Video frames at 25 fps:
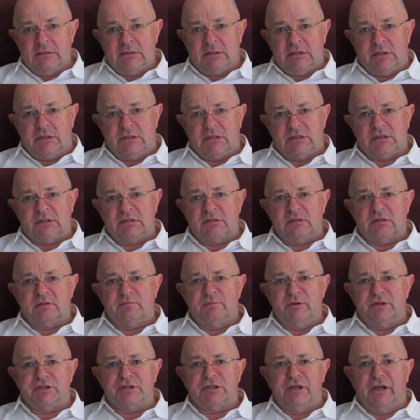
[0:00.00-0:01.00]
to this
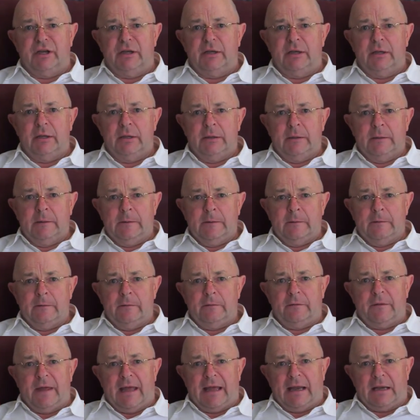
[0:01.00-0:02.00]
suspicion
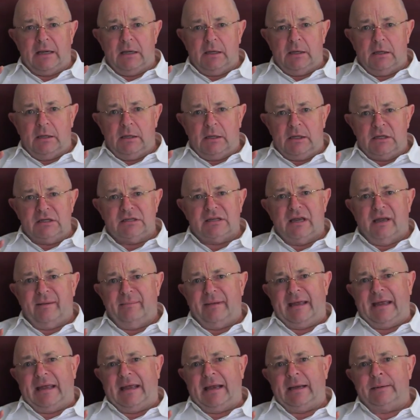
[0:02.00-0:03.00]
that he's our
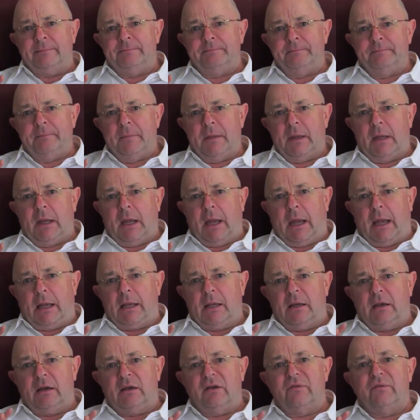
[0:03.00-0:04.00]
man,
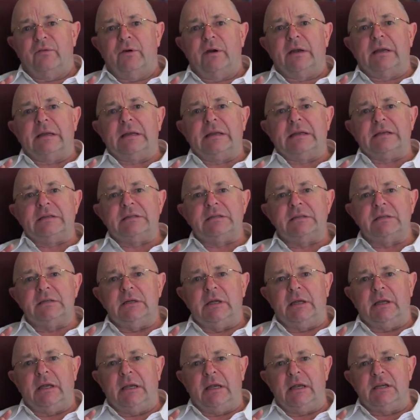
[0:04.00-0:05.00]
and that at the very
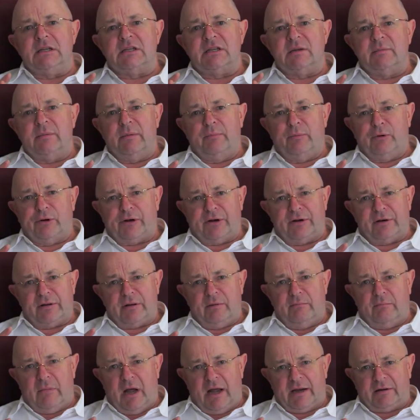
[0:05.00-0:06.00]
least he needs to be put under
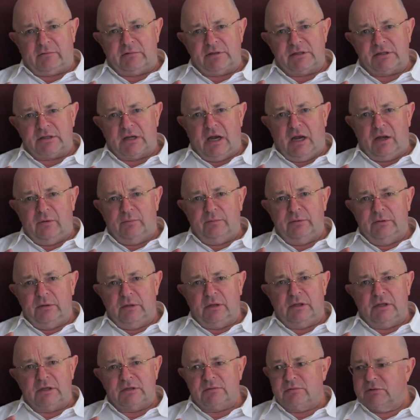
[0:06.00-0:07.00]
the microscope
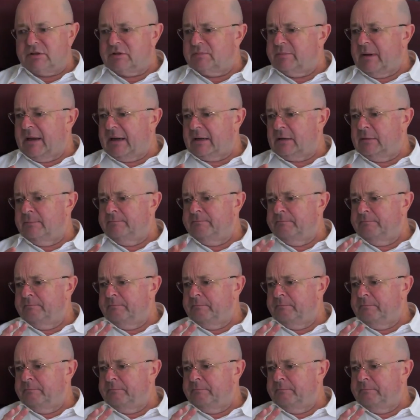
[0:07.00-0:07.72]
in this respect.